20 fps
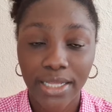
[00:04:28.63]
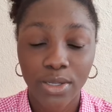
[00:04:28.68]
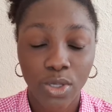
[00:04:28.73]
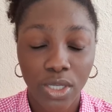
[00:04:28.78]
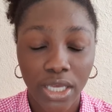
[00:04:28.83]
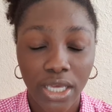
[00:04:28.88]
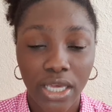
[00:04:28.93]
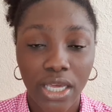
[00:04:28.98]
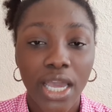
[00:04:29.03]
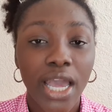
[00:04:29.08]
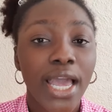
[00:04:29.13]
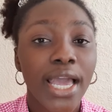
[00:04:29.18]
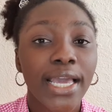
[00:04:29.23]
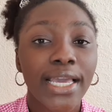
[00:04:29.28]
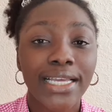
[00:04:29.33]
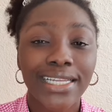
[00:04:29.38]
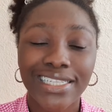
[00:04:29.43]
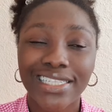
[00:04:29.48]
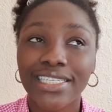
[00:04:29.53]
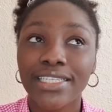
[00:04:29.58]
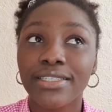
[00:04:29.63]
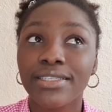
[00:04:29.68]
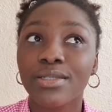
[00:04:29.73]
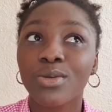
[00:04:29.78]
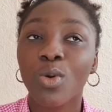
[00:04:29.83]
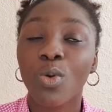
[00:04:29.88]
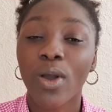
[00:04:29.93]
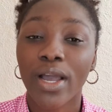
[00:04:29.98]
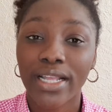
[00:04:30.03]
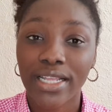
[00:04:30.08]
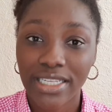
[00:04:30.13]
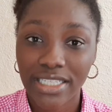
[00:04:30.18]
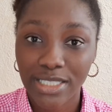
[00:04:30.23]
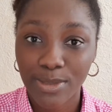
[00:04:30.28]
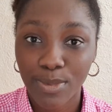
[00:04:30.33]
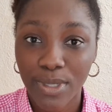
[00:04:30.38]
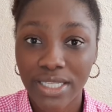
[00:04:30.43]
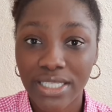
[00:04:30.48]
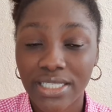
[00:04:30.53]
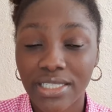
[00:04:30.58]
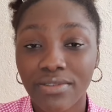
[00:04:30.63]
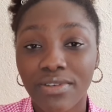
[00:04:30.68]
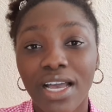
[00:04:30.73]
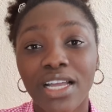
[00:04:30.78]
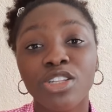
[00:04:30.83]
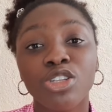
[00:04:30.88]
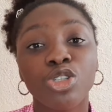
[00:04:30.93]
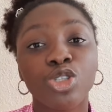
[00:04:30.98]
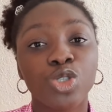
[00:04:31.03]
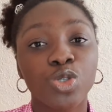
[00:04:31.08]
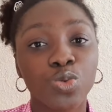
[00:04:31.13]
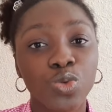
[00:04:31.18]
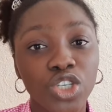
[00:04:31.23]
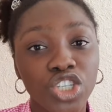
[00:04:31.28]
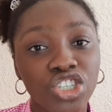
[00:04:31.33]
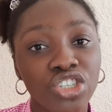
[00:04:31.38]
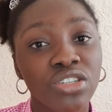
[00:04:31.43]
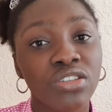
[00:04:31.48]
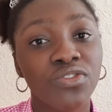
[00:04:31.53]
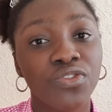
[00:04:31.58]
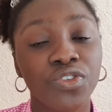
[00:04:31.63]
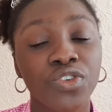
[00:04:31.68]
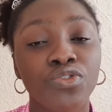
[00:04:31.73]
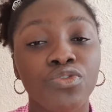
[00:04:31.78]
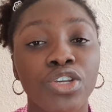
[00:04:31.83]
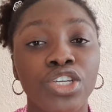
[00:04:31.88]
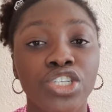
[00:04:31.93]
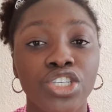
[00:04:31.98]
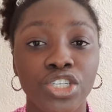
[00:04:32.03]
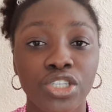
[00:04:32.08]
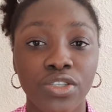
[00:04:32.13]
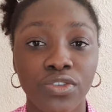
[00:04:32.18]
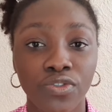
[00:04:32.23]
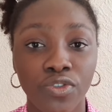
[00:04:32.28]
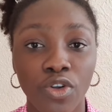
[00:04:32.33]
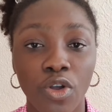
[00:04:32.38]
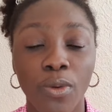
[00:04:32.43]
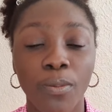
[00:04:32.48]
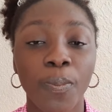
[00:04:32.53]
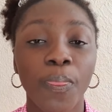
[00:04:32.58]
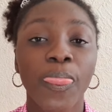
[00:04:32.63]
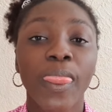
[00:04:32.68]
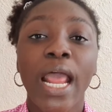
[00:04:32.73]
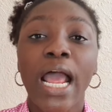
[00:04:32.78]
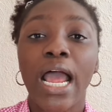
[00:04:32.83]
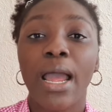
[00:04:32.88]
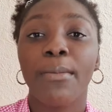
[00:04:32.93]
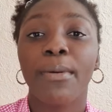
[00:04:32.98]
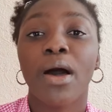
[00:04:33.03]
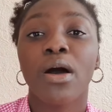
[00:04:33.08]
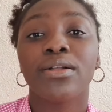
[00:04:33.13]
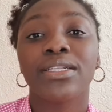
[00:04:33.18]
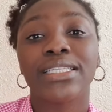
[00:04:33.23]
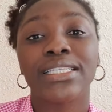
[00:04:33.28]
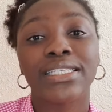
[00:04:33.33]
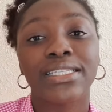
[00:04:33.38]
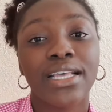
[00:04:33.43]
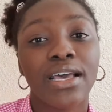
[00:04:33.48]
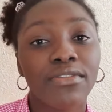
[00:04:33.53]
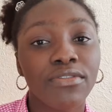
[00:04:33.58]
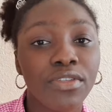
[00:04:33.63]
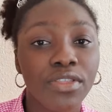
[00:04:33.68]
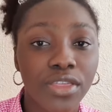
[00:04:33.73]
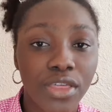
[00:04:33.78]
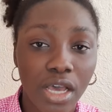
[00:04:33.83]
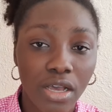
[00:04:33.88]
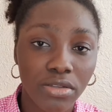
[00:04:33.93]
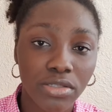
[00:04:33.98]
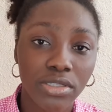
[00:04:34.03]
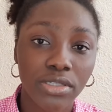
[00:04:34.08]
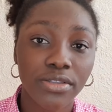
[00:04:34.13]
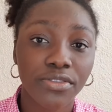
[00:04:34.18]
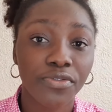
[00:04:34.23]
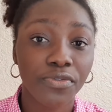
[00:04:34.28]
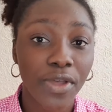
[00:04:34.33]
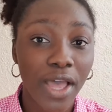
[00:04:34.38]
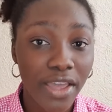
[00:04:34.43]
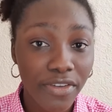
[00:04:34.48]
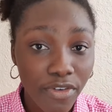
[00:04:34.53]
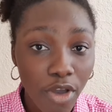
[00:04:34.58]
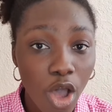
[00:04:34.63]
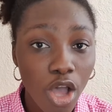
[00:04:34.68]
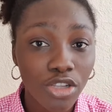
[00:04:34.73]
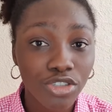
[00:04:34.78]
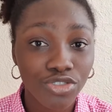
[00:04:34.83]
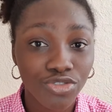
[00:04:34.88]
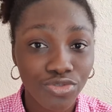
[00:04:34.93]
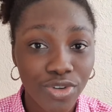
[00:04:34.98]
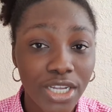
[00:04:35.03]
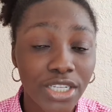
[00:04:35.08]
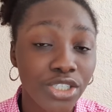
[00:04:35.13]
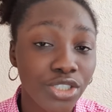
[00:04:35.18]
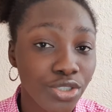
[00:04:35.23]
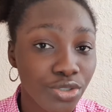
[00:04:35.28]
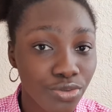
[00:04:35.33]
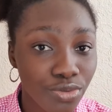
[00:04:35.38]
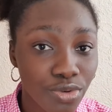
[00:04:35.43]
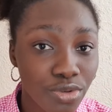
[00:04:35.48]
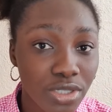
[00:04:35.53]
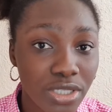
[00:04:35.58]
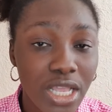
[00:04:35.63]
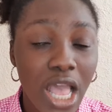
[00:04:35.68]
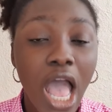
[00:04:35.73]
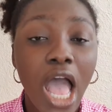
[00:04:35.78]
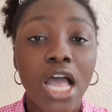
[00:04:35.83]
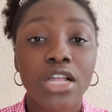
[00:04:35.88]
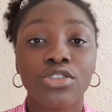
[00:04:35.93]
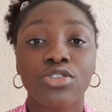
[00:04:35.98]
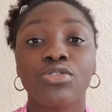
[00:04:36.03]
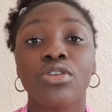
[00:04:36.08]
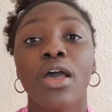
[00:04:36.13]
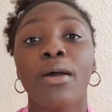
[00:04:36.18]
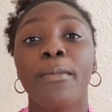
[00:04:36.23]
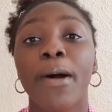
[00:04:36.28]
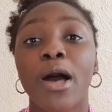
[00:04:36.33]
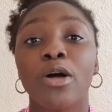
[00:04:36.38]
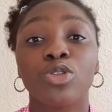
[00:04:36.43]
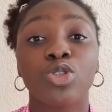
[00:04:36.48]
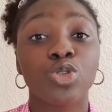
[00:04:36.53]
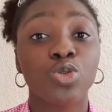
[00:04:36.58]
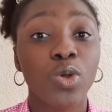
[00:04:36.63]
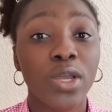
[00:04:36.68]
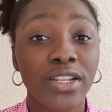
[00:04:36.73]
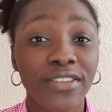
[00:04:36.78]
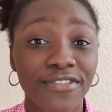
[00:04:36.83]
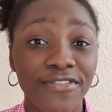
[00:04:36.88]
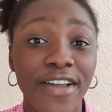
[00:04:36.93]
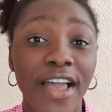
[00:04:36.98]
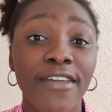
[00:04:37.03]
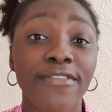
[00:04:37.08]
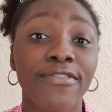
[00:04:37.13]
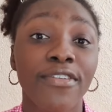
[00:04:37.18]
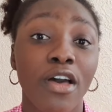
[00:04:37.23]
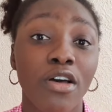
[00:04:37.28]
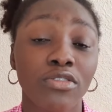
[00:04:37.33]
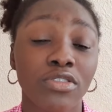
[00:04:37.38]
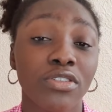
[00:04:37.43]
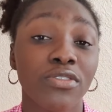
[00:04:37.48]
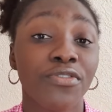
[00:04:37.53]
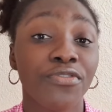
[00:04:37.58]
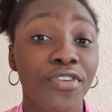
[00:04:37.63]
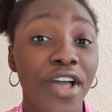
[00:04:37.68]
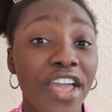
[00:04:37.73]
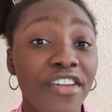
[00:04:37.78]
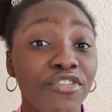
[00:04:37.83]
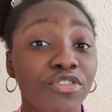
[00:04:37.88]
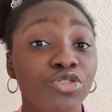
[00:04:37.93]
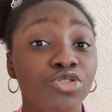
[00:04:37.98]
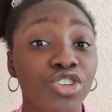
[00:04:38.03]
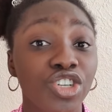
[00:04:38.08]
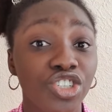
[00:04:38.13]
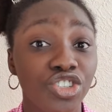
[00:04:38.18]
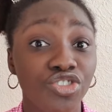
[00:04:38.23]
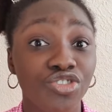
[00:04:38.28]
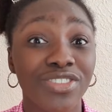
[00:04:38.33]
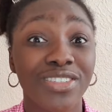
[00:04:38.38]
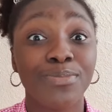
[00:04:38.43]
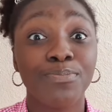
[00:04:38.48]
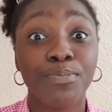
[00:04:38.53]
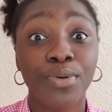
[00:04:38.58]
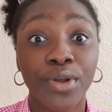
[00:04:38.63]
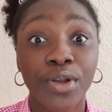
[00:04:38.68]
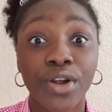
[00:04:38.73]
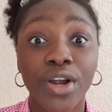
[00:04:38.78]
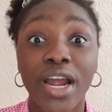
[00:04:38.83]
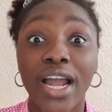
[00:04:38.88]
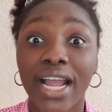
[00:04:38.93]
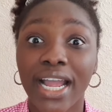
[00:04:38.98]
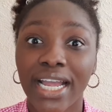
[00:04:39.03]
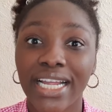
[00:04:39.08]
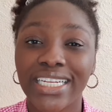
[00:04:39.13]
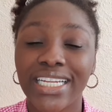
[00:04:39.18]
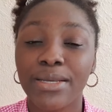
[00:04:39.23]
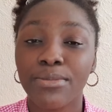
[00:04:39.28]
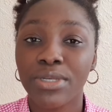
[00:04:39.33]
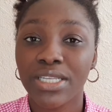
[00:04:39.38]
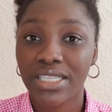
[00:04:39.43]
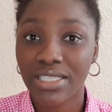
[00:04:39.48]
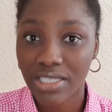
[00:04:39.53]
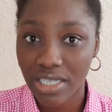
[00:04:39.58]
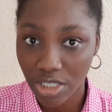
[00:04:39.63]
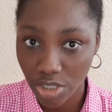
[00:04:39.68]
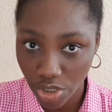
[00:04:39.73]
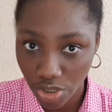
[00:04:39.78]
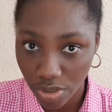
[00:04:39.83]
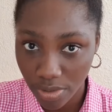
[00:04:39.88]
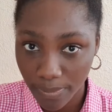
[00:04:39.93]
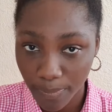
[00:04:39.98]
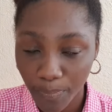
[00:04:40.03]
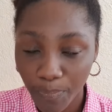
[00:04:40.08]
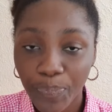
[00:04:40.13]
Okay, it is quite expensive, and the tuition fee ranges from about 7,500 euros to about 25,500 euros per academic session.